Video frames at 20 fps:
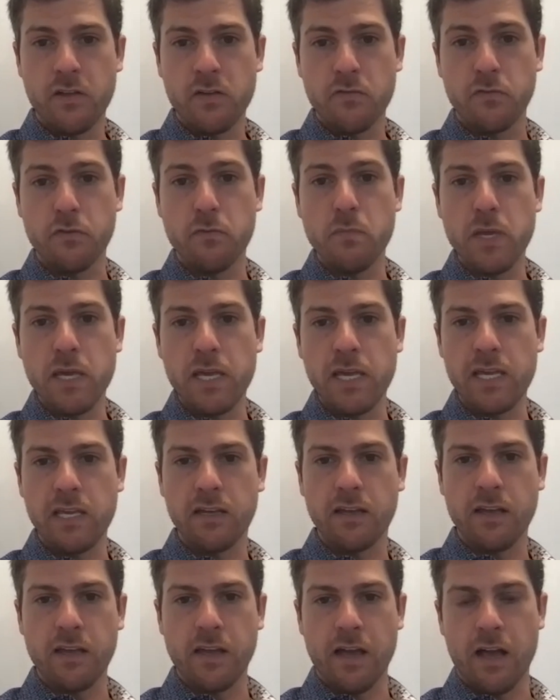For
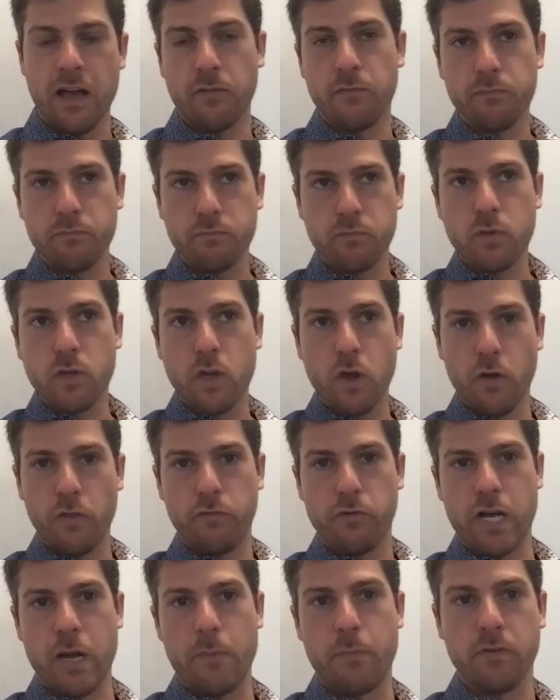me, I'll go
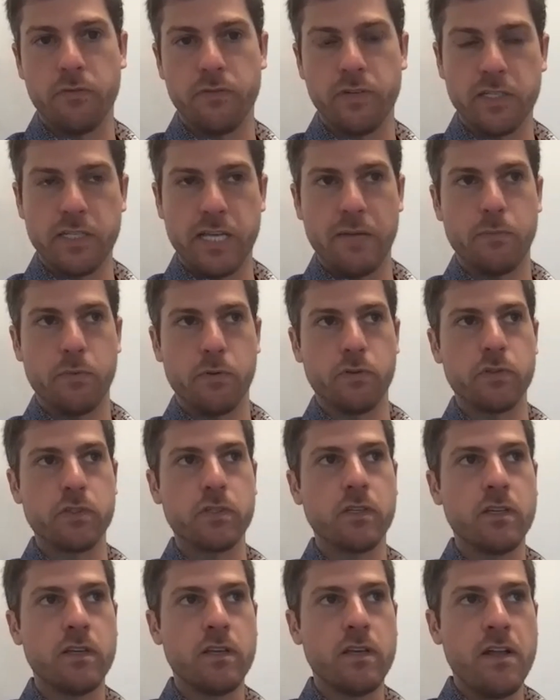through a couple of
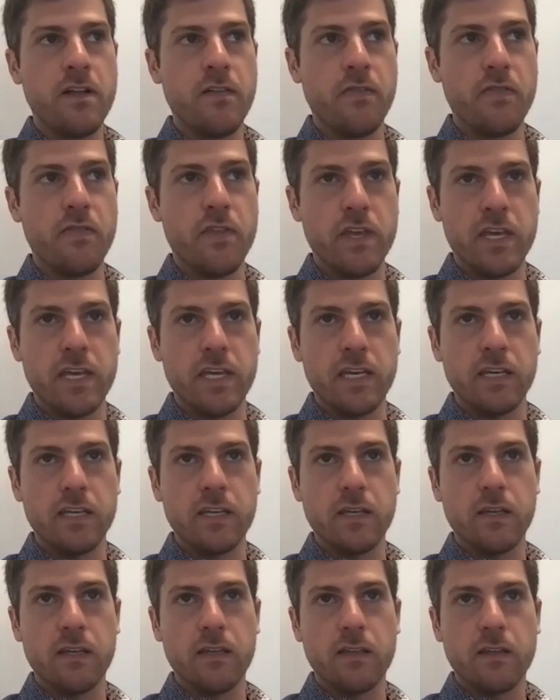examples. The
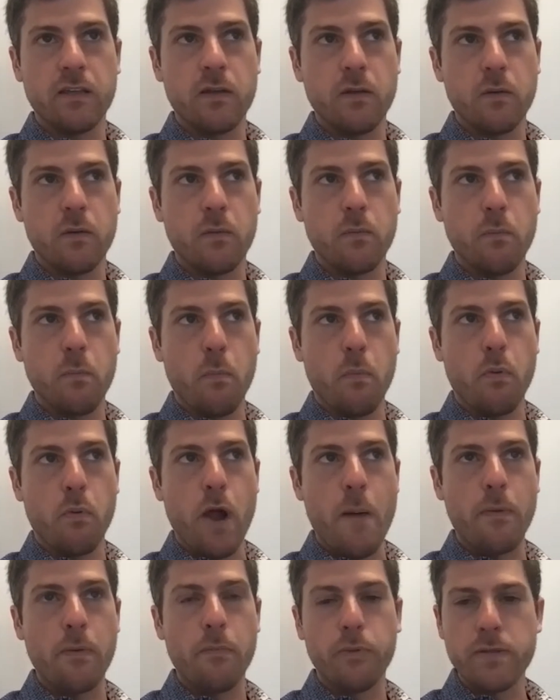
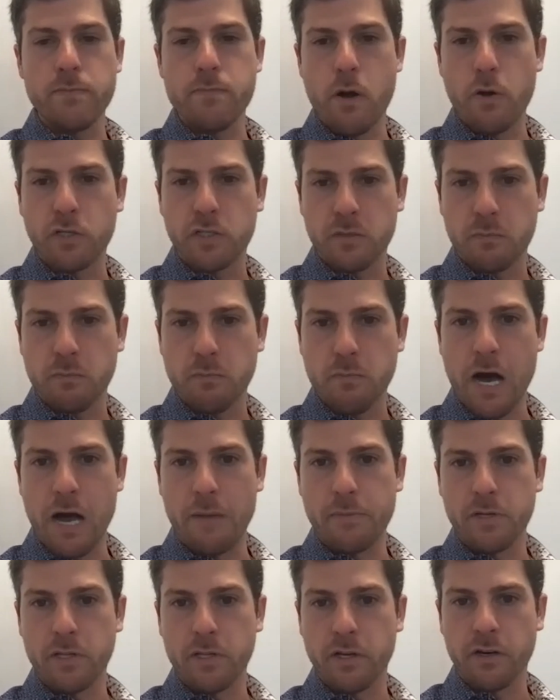probably most
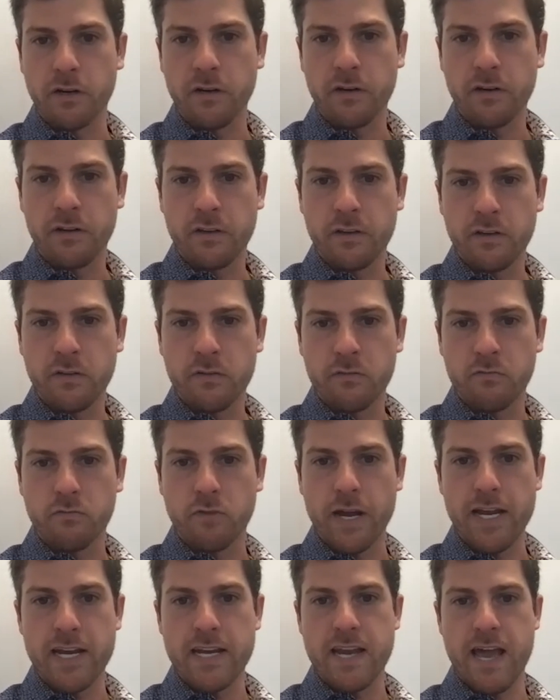popular
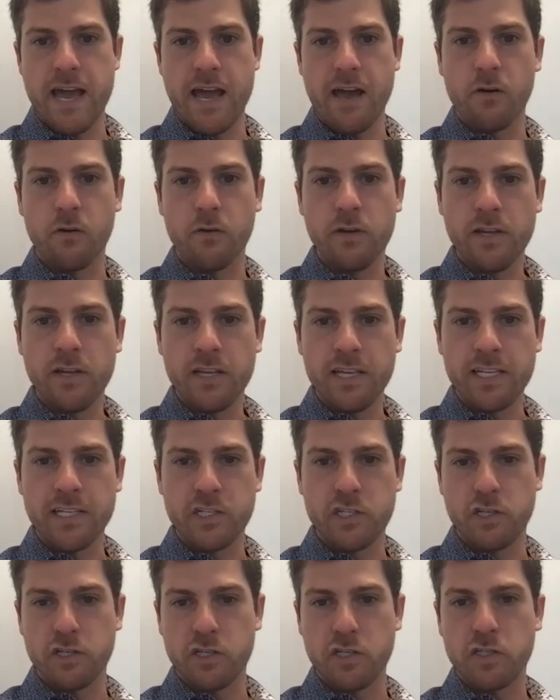right now
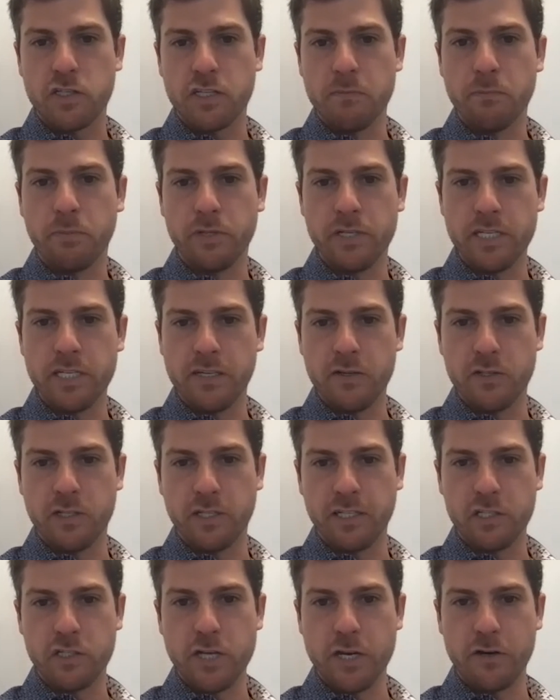is just simply
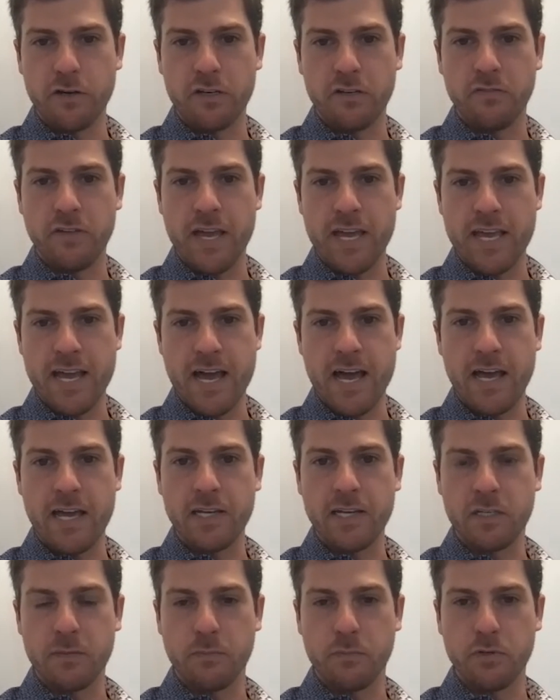using generative AI
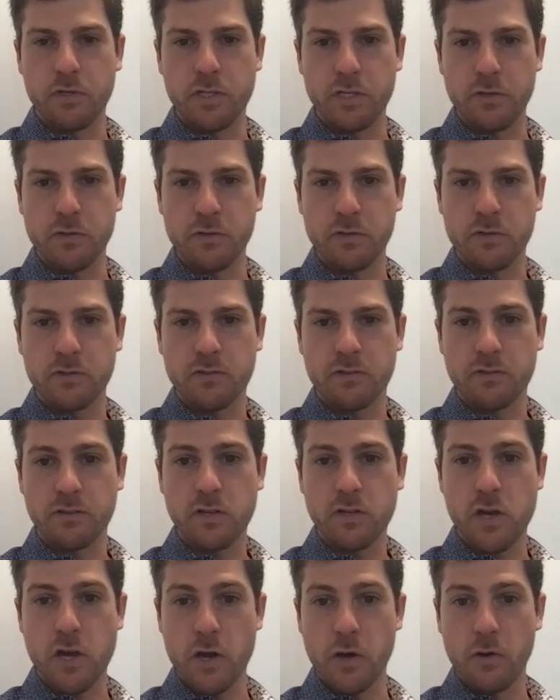to produce
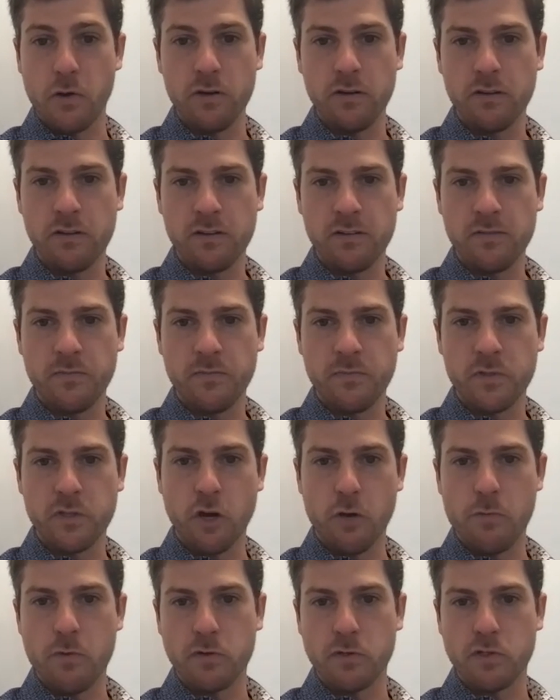code to
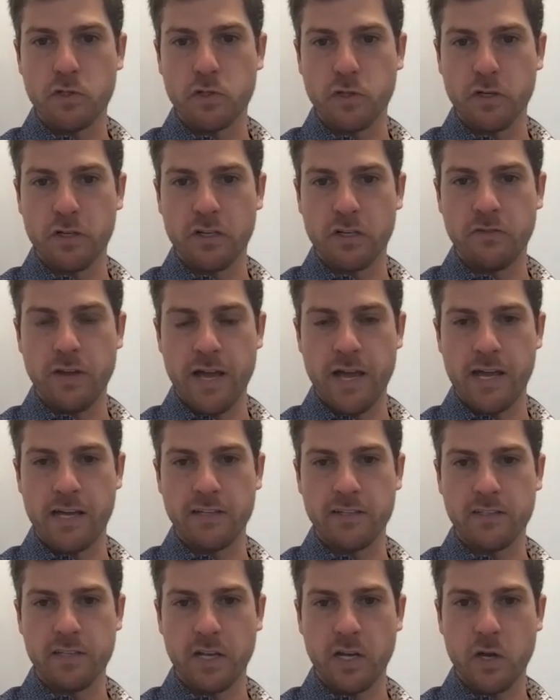almost serve
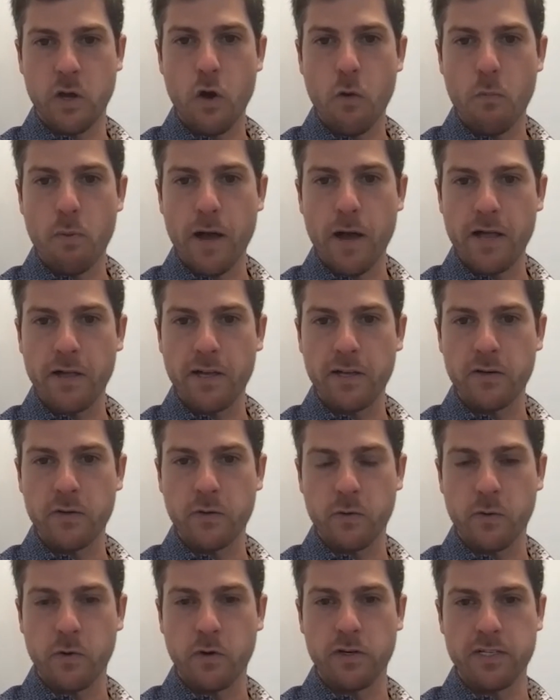as a co-pilot
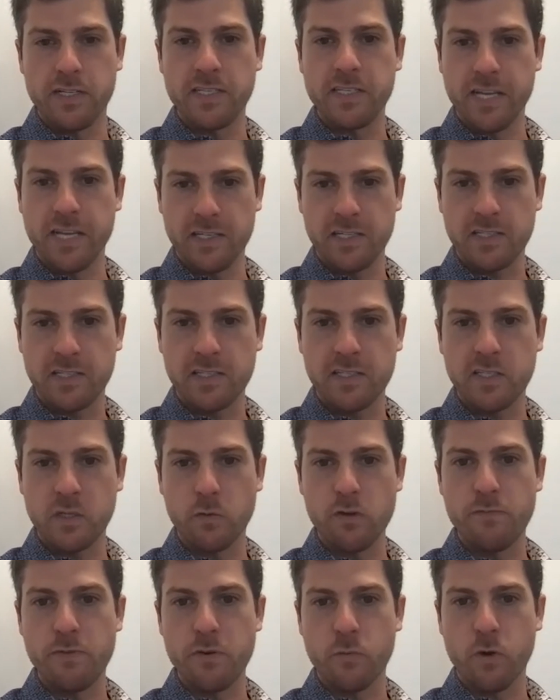or assist. So
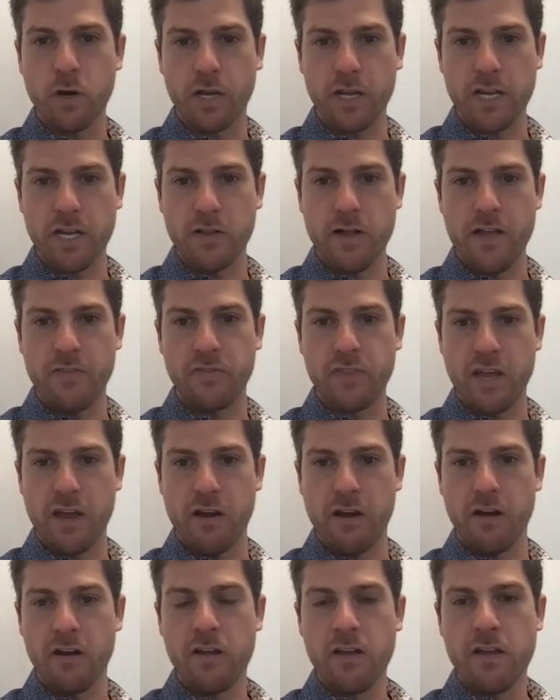we've been working a lot
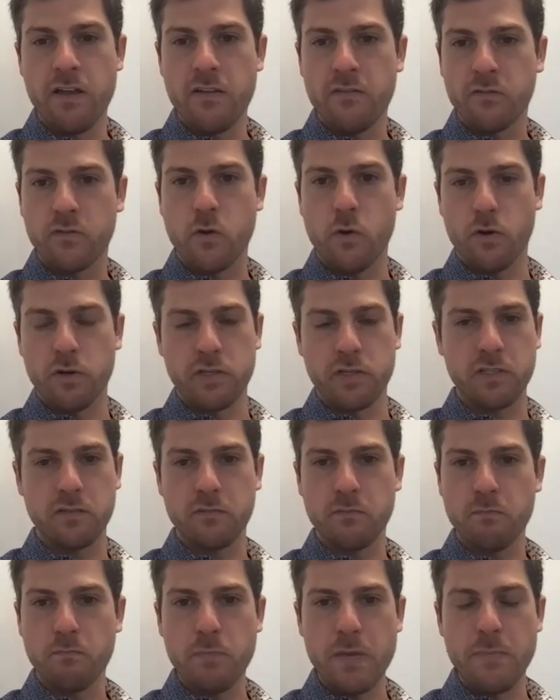there. Of
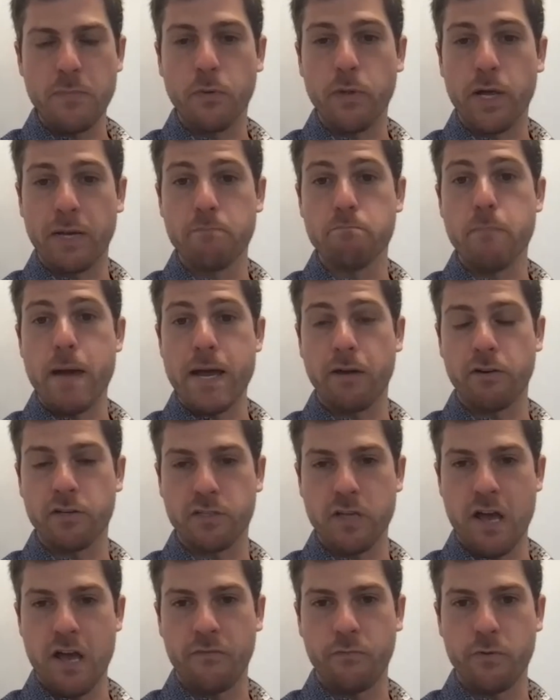course, people like
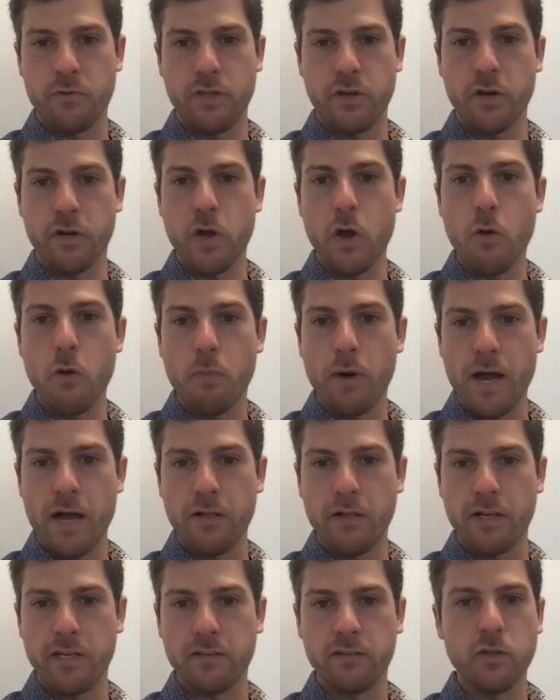Microsoft with their
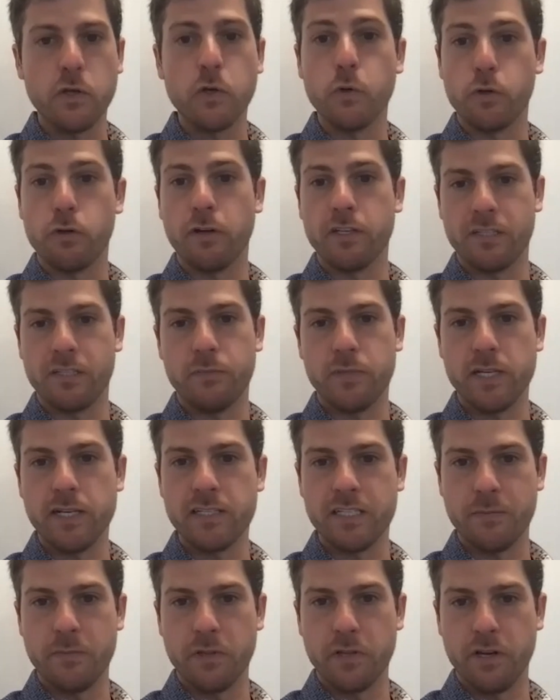Copilot, Google has something
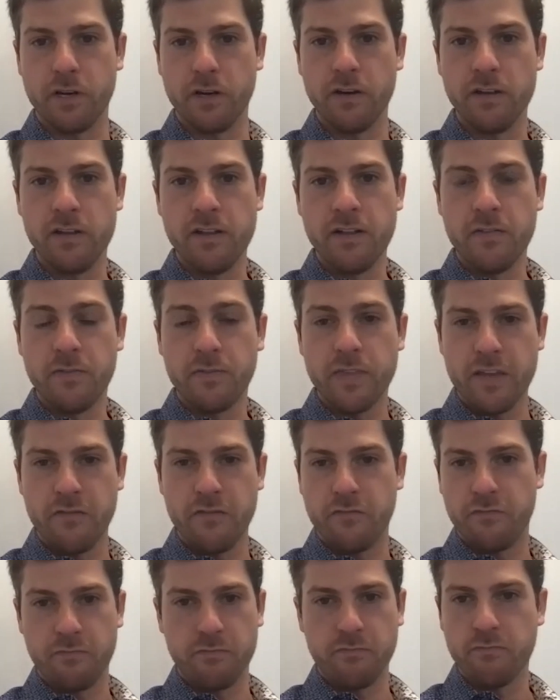similar.
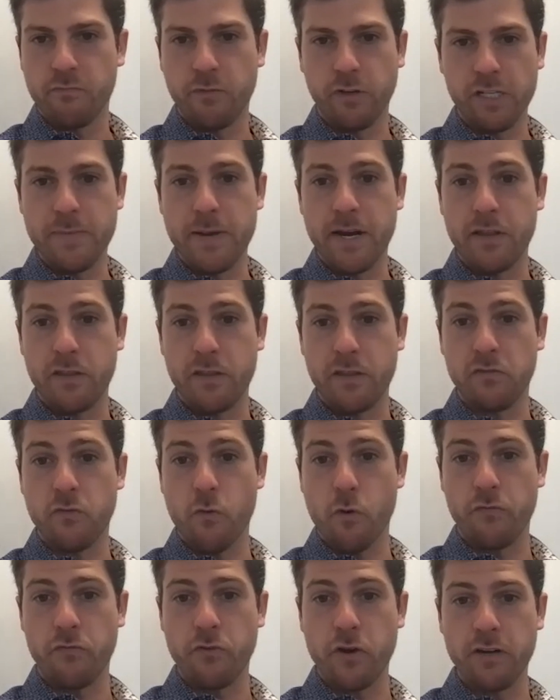They've really been at the
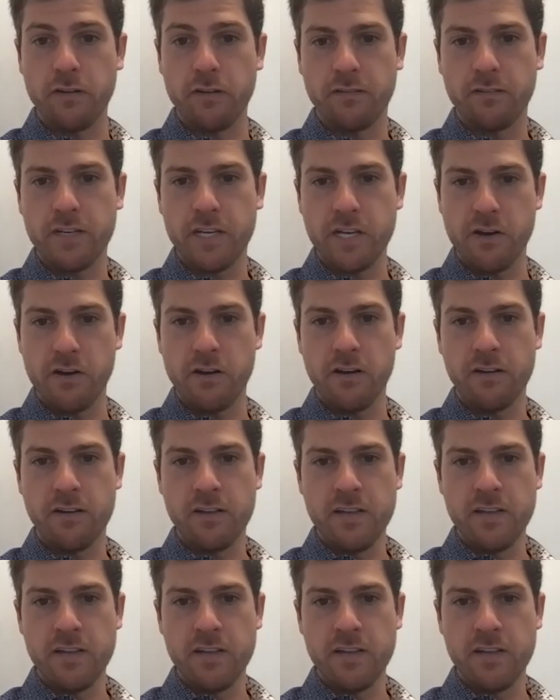forefront here.